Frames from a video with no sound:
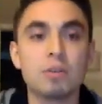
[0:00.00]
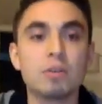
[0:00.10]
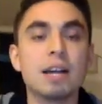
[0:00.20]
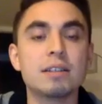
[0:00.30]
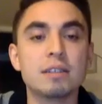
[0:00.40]
you
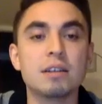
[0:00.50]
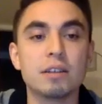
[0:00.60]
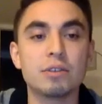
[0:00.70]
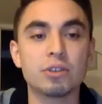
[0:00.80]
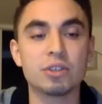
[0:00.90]
guys need to
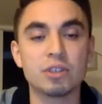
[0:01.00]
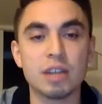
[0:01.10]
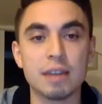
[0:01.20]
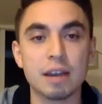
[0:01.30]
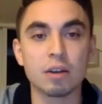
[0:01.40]

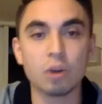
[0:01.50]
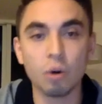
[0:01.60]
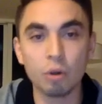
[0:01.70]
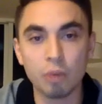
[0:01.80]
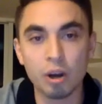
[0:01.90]
understand that
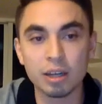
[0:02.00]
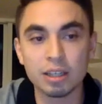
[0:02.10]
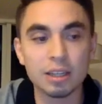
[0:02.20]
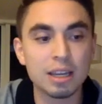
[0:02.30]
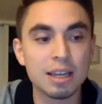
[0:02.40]
cold
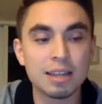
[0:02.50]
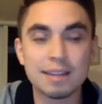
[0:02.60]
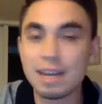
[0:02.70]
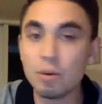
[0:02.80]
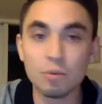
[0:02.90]
market,
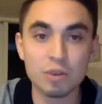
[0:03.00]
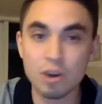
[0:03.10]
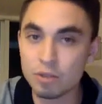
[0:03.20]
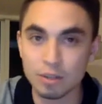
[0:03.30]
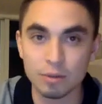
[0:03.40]
they don't
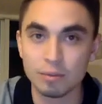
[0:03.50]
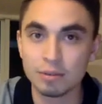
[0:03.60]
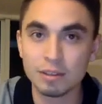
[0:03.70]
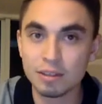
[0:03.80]
know you.